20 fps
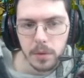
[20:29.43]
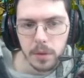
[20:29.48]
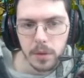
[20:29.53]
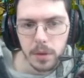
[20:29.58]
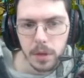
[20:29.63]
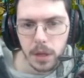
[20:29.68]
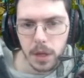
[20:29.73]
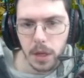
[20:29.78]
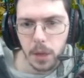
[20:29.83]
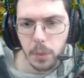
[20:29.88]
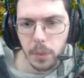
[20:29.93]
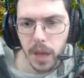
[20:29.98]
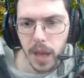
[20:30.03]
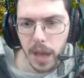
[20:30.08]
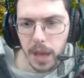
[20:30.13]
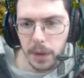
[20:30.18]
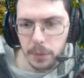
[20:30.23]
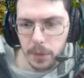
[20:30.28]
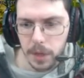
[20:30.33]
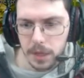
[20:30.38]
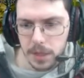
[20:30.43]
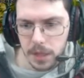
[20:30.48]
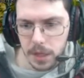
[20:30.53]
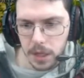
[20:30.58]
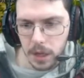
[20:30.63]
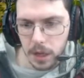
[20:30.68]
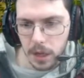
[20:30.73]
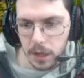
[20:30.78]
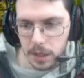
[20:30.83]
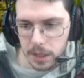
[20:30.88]
uh, we had rusty
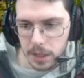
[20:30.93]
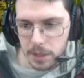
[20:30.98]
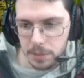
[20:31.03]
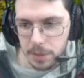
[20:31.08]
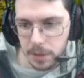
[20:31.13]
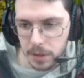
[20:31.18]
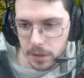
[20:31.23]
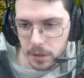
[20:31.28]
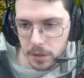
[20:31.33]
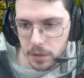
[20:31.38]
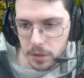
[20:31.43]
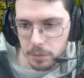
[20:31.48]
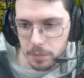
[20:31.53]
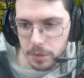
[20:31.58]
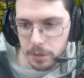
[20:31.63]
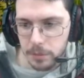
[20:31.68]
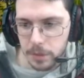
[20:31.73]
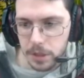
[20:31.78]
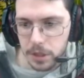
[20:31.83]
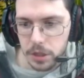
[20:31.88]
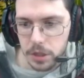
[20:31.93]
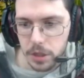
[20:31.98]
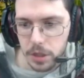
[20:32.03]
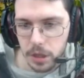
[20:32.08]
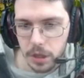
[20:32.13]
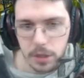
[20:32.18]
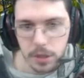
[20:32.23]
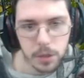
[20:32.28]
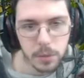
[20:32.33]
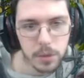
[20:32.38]
gauntlets, but those are pretty much
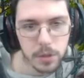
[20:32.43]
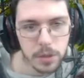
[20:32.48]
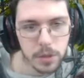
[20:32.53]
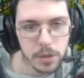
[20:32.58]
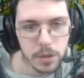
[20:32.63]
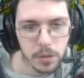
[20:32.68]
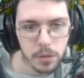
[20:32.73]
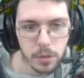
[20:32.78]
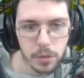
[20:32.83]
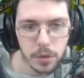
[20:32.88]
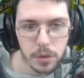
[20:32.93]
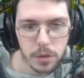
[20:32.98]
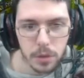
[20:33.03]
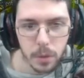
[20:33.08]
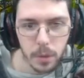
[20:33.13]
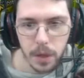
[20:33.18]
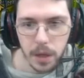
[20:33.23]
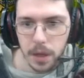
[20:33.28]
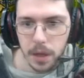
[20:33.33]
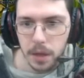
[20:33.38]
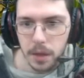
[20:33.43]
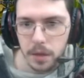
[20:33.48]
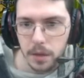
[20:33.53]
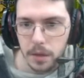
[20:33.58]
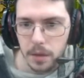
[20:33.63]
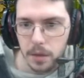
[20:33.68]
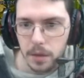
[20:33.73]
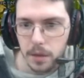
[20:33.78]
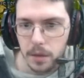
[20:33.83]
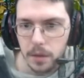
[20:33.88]
junk, so we'll just throw those away.
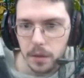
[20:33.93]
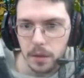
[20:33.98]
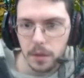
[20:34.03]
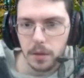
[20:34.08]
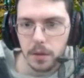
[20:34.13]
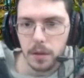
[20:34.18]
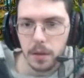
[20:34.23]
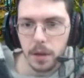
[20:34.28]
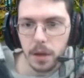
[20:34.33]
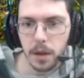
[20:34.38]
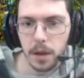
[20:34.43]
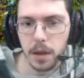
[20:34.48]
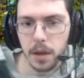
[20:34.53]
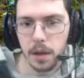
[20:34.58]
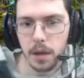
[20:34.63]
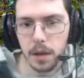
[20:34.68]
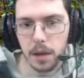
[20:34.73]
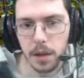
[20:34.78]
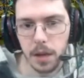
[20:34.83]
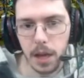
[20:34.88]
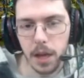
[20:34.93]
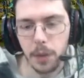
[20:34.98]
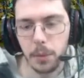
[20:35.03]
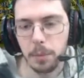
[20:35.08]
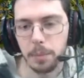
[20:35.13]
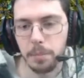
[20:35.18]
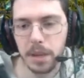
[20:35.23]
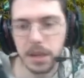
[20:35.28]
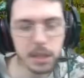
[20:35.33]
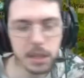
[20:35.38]
And yeah, we
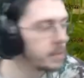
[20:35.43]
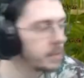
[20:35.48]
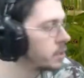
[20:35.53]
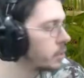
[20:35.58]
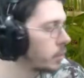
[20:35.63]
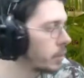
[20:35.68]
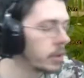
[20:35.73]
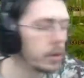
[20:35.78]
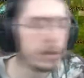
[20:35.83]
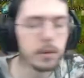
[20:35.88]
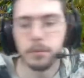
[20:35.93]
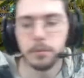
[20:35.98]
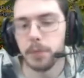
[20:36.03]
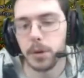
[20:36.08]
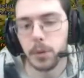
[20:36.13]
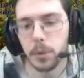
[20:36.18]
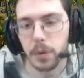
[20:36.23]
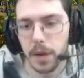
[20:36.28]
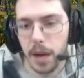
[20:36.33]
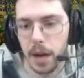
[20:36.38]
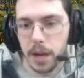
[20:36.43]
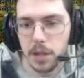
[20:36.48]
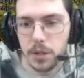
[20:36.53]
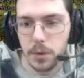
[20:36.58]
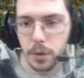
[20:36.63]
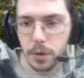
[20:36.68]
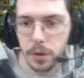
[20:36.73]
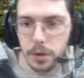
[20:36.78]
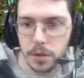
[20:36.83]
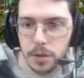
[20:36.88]
picked up a sword, but we're not a
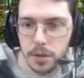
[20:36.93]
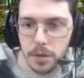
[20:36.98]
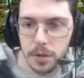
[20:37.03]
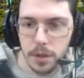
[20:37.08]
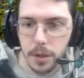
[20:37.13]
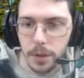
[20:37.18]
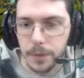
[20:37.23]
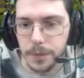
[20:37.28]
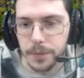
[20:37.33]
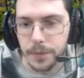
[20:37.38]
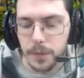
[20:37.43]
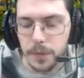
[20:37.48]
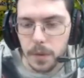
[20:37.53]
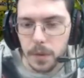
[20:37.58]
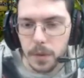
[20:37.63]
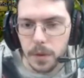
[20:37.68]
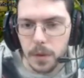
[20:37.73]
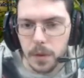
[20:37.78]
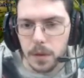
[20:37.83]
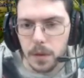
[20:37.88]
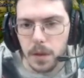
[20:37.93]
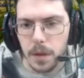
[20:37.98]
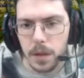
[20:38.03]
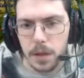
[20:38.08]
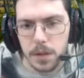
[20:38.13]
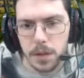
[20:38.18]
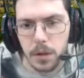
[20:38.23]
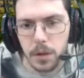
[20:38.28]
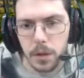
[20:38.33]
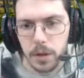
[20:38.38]
sword user, so
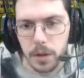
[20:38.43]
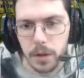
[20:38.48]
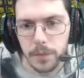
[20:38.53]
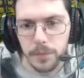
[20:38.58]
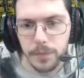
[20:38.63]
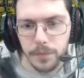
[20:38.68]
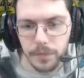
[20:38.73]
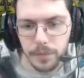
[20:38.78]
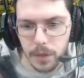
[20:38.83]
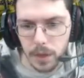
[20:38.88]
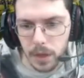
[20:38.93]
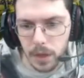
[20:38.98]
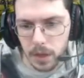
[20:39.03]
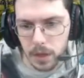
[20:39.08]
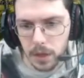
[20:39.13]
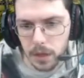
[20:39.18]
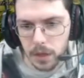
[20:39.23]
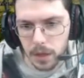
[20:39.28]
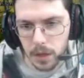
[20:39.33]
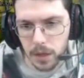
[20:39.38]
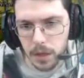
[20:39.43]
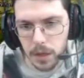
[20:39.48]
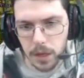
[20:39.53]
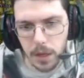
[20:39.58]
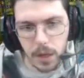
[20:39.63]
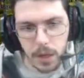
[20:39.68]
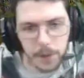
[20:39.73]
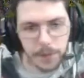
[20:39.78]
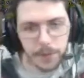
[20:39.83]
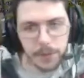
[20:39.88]
that's all good. And uh,
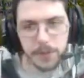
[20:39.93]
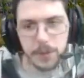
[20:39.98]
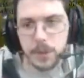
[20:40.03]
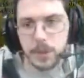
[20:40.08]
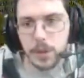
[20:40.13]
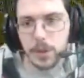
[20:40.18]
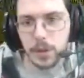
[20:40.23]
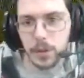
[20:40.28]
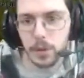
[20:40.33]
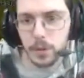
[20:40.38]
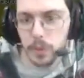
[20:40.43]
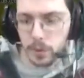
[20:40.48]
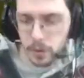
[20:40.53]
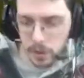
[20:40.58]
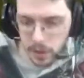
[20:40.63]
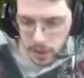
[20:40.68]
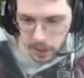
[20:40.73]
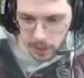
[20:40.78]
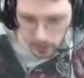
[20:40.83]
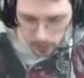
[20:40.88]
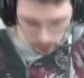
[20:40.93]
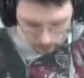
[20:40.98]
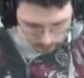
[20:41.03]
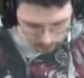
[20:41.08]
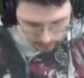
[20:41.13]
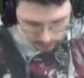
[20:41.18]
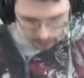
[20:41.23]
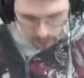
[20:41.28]
yeah, so now we